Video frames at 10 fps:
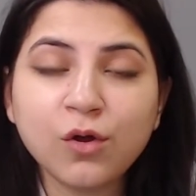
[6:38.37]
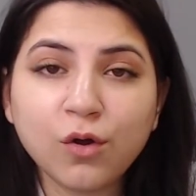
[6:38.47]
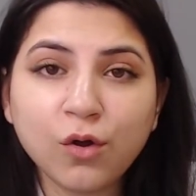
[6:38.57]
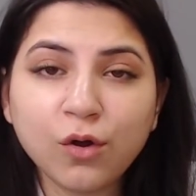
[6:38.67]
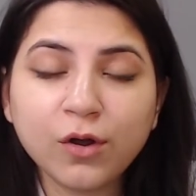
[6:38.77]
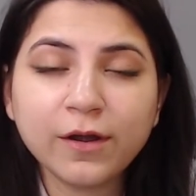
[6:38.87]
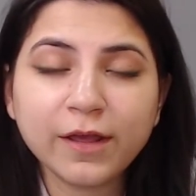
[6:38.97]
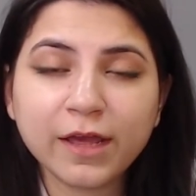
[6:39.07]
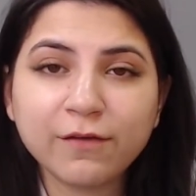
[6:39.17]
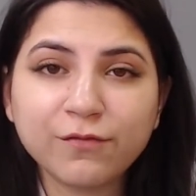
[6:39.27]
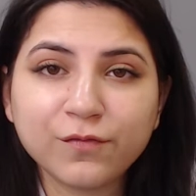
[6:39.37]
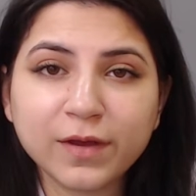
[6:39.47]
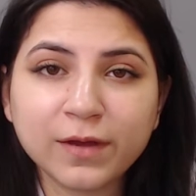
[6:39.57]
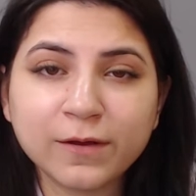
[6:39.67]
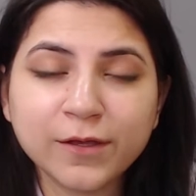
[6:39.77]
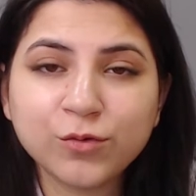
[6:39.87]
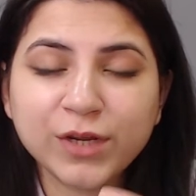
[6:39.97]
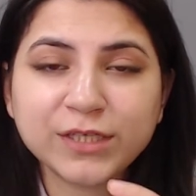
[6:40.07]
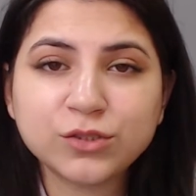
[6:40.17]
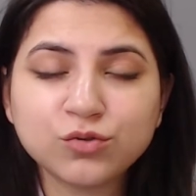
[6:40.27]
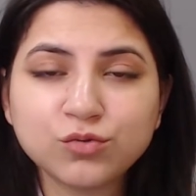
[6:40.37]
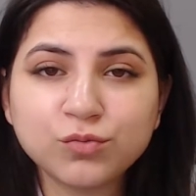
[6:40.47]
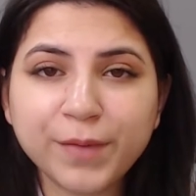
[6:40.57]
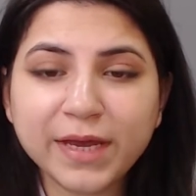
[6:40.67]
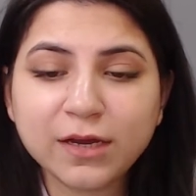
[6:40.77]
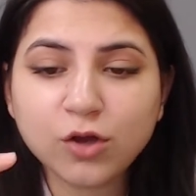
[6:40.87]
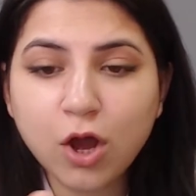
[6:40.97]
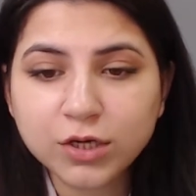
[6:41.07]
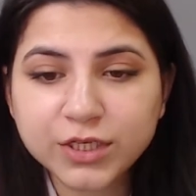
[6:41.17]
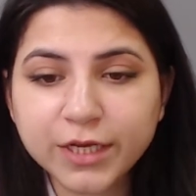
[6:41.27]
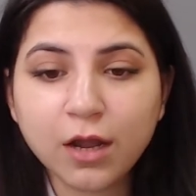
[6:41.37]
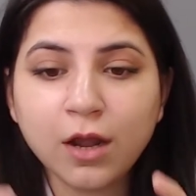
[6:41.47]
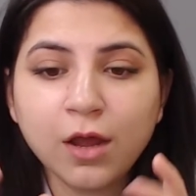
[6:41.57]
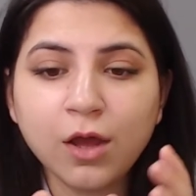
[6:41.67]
or if you need to make a cocktail